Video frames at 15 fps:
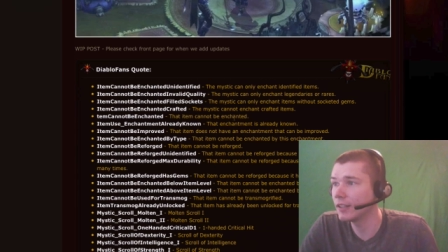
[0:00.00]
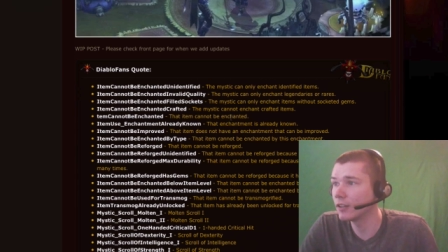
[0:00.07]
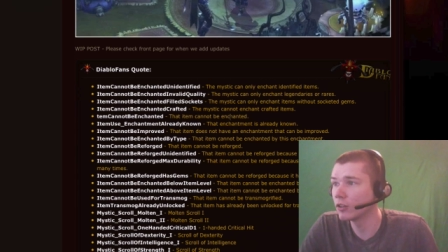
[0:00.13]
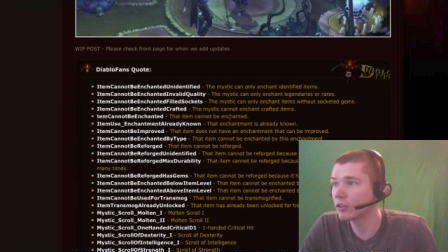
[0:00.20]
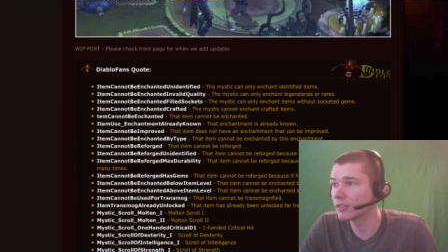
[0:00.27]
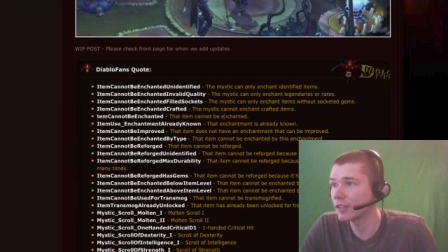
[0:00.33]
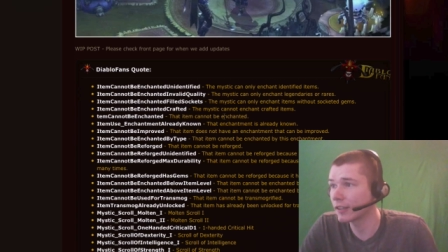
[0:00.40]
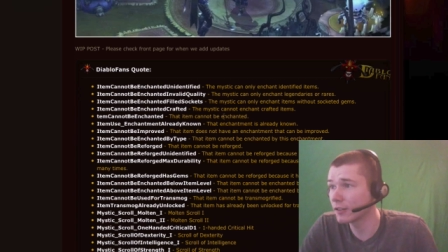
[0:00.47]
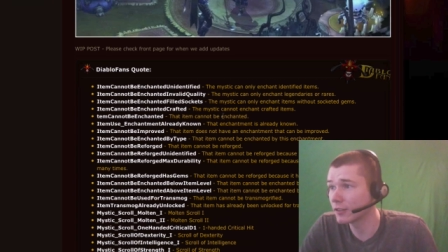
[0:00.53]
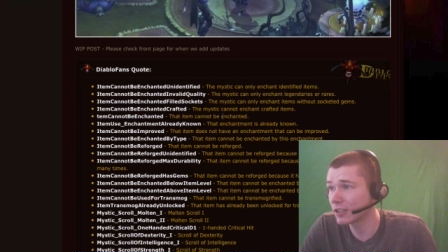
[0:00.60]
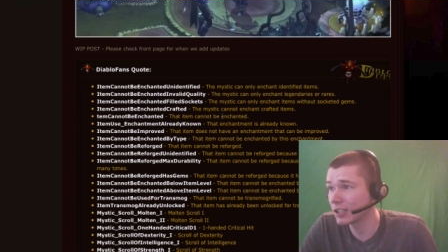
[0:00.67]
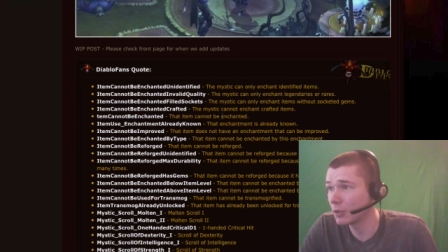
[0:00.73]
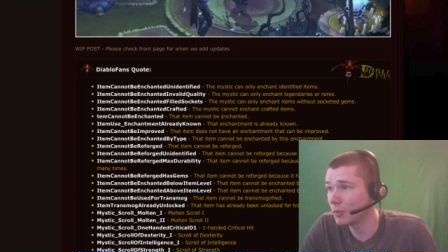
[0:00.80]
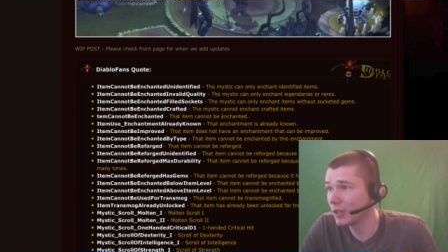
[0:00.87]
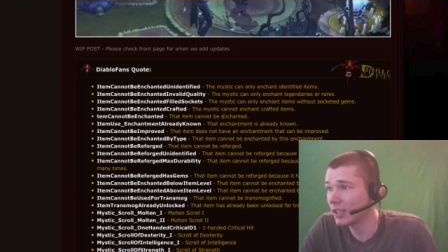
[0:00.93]
It looks like there's
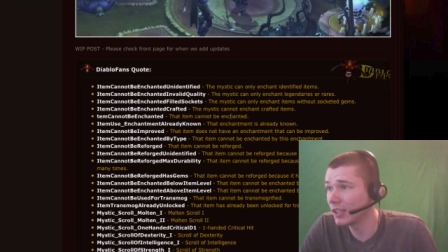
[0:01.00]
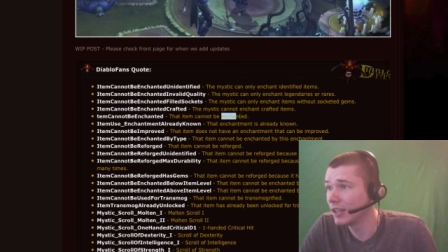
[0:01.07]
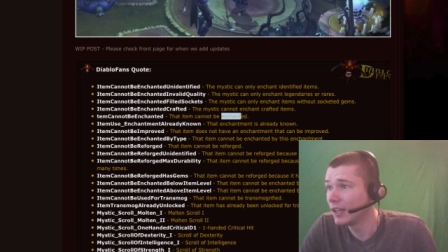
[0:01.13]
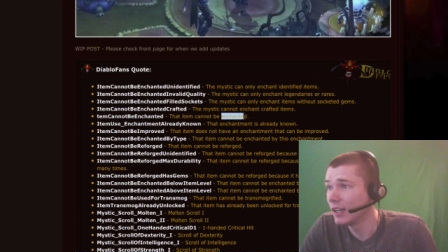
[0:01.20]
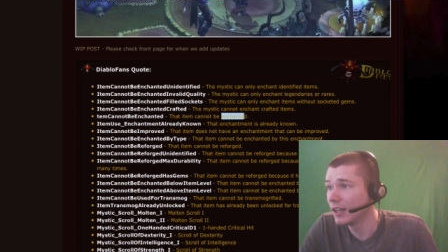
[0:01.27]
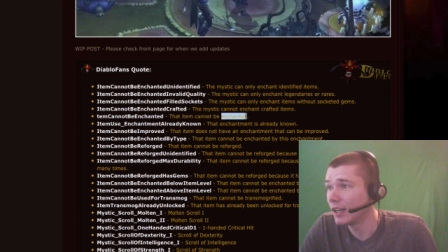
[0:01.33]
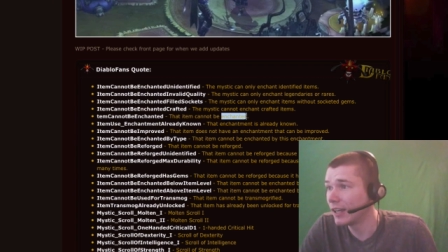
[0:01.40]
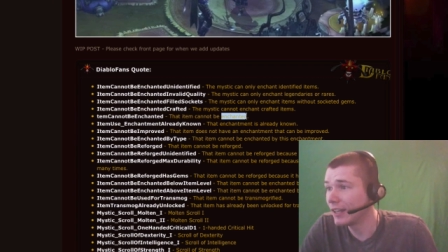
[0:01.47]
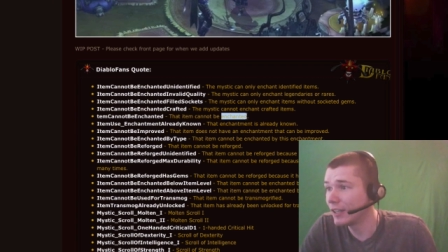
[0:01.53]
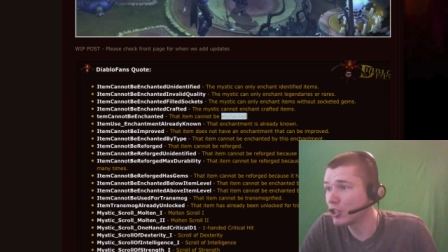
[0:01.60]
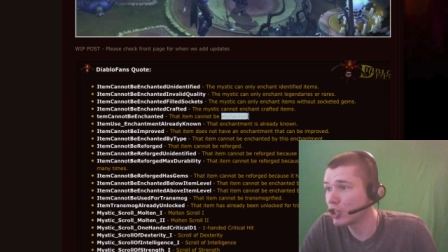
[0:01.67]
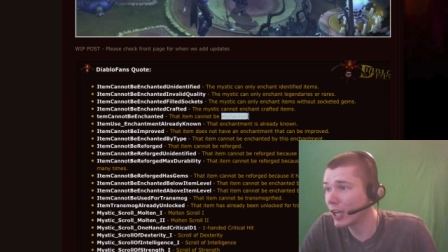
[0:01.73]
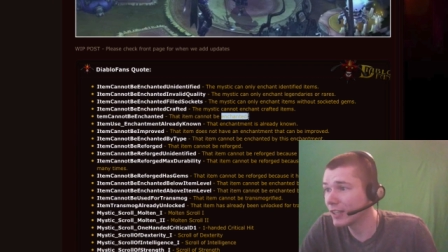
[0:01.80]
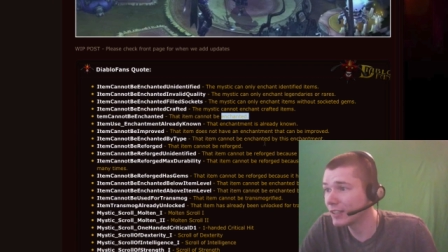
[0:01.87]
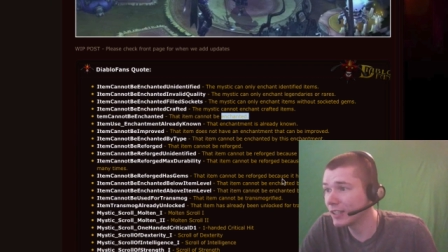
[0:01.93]
going to be
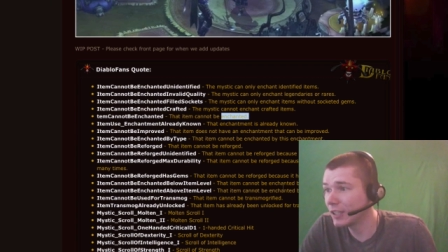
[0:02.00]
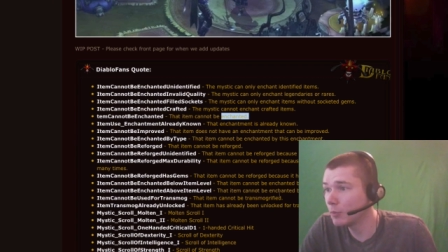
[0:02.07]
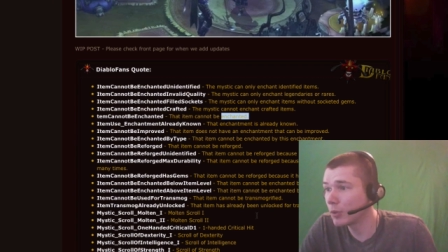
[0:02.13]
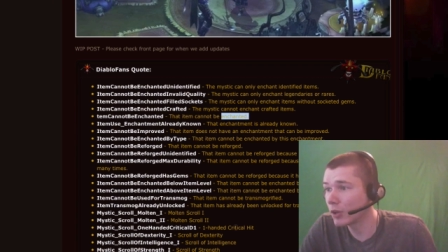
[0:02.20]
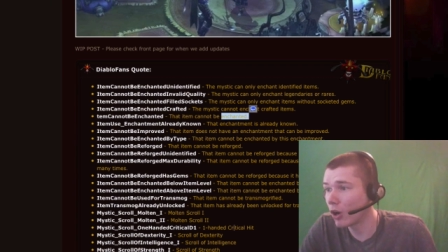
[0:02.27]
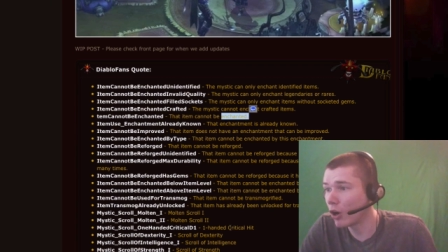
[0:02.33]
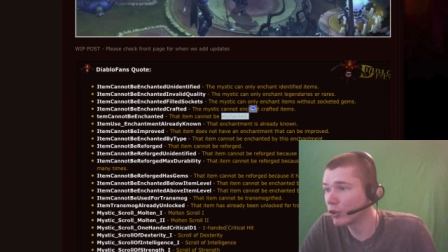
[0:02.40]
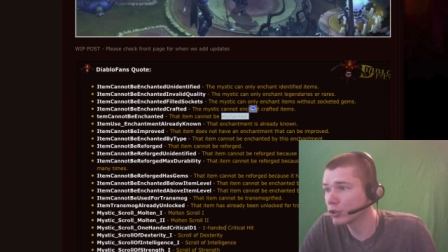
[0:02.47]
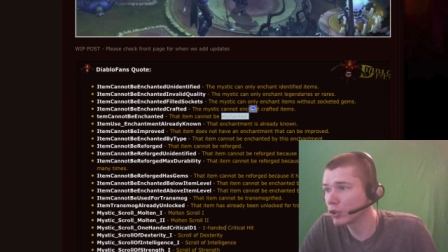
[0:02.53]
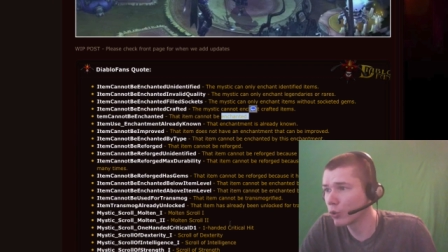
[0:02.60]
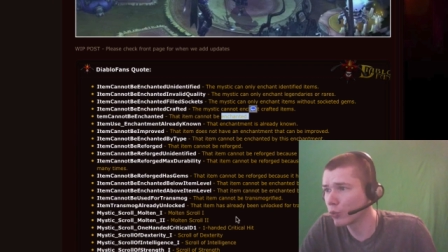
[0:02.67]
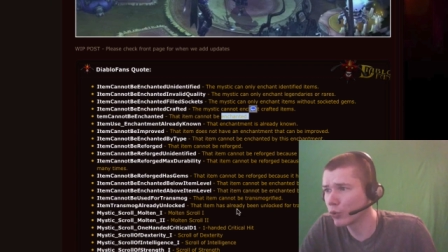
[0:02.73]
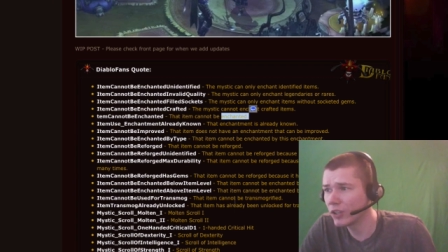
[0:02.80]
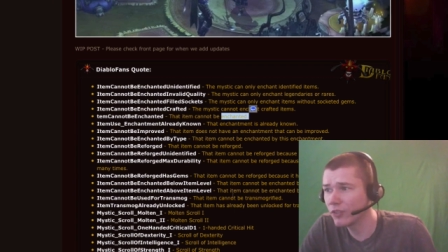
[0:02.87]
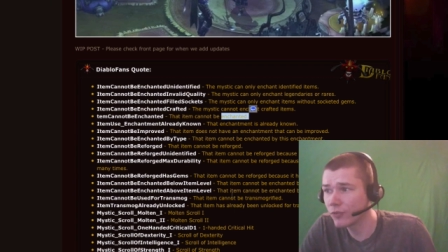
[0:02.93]
enchanting, but also
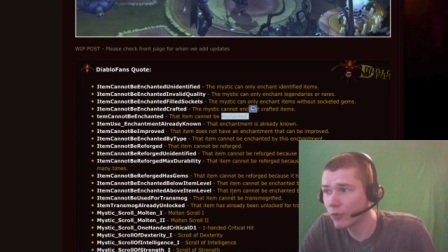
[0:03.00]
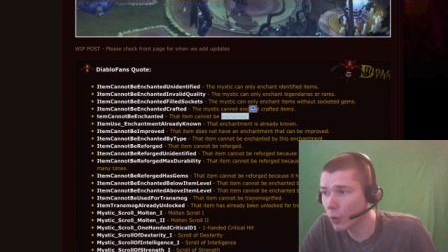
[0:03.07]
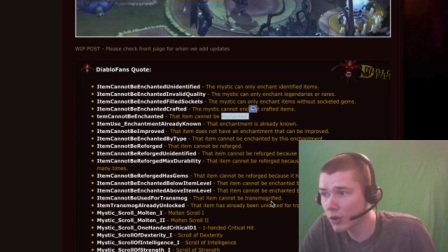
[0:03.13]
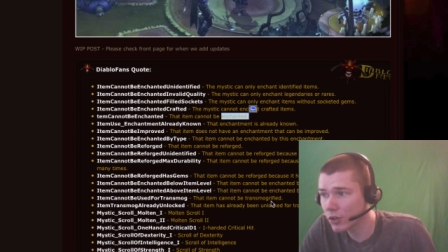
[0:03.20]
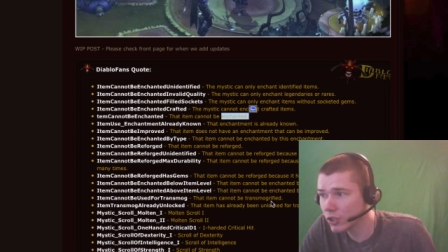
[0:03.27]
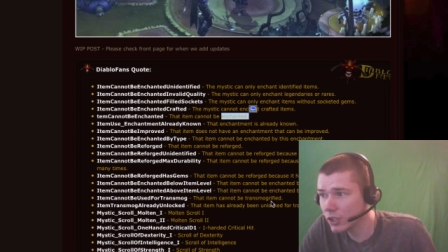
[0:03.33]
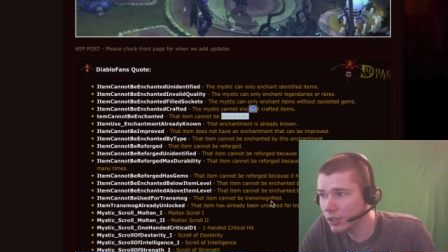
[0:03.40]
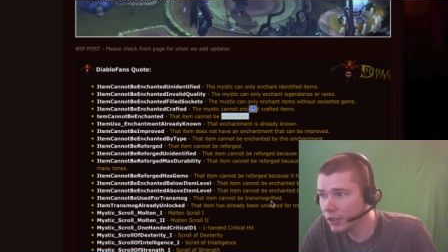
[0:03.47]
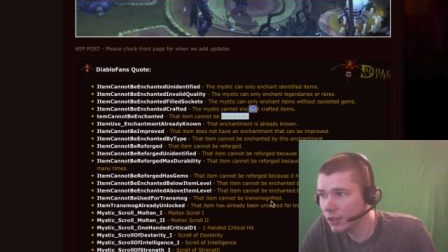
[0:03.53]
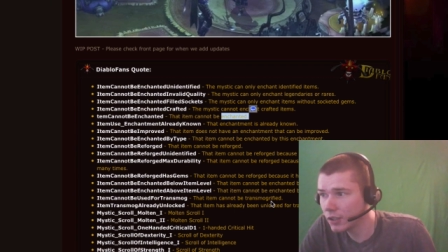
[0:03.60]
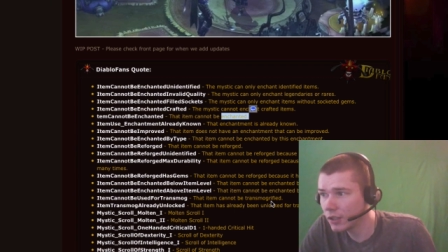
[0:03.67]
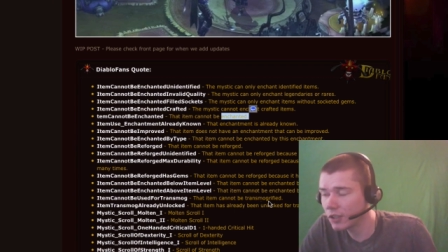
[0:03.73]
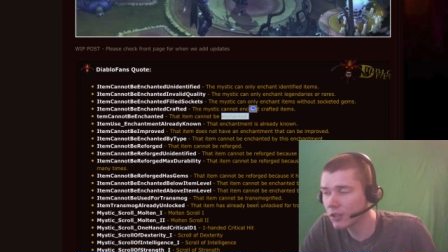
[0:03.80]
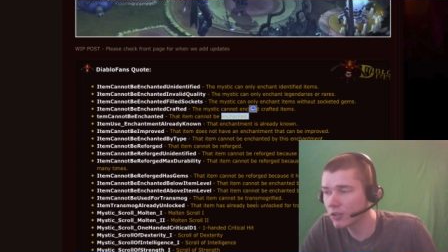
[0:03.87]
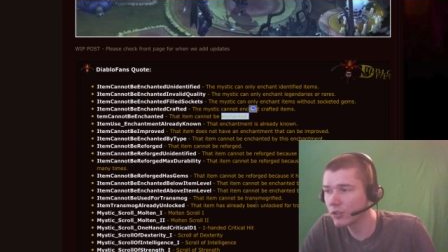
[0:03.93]
reforging in
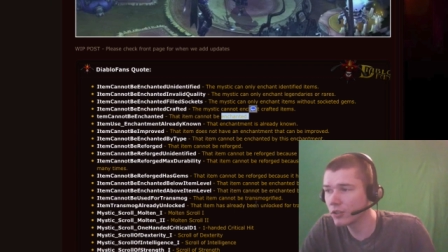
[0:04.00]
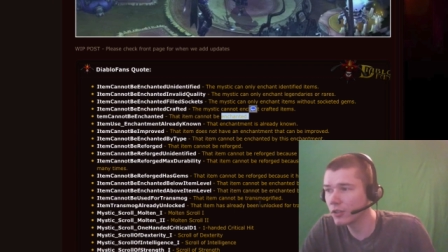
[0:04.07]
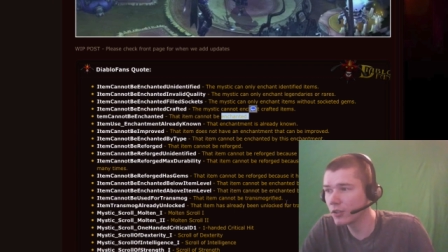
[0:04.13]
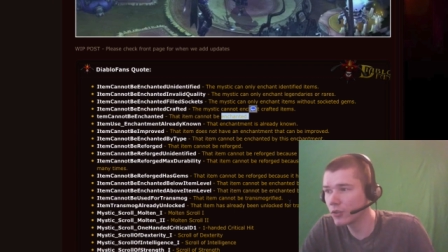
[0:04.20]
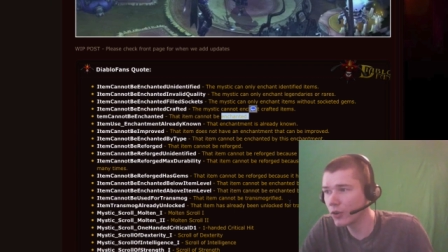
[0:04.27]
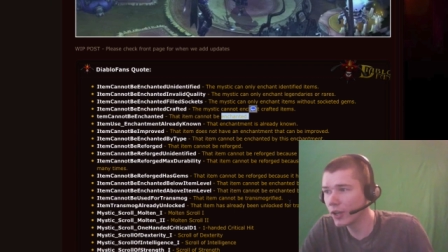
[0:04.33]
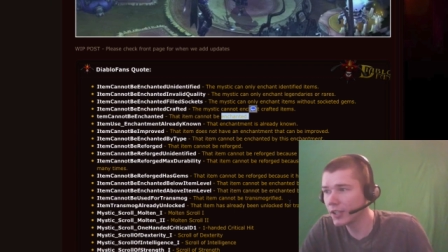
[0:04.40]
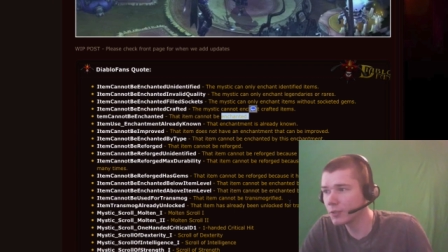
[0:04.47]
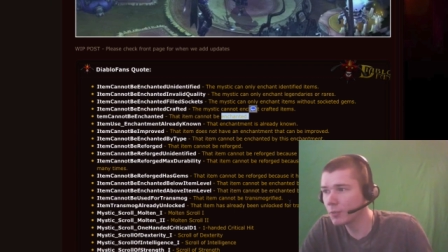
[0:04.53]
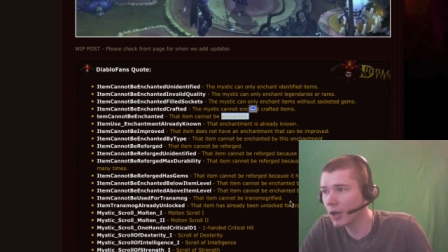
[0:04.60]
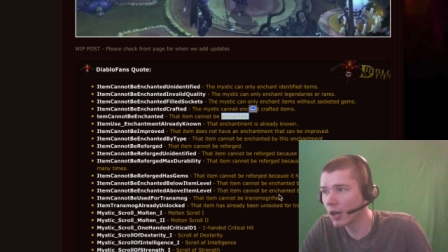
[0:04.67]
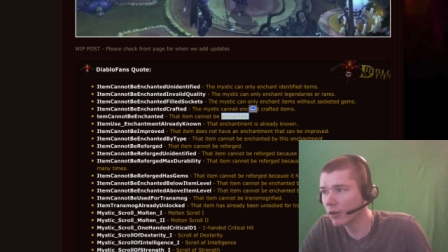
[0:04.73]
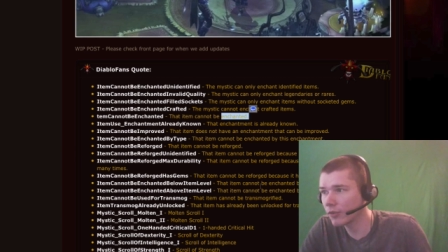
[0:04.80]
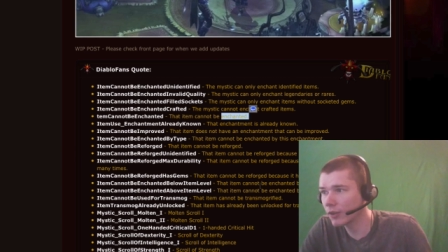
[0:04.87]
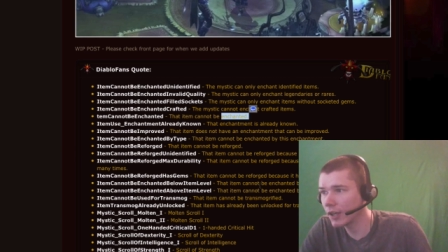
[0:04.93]
addition to the
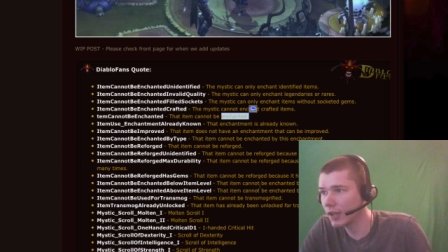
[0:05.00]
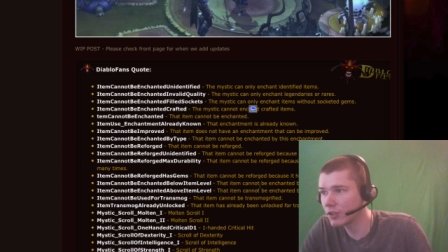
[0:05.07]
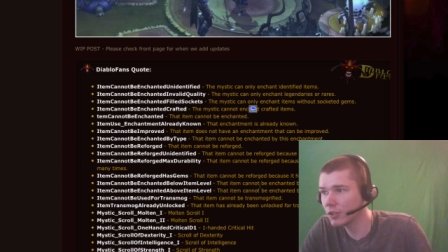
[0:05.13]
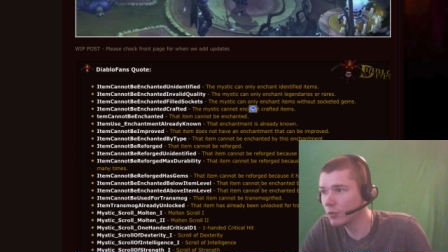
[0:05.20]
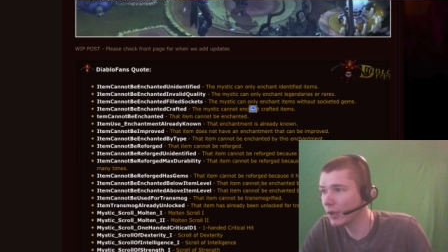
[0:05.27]
transmogrification.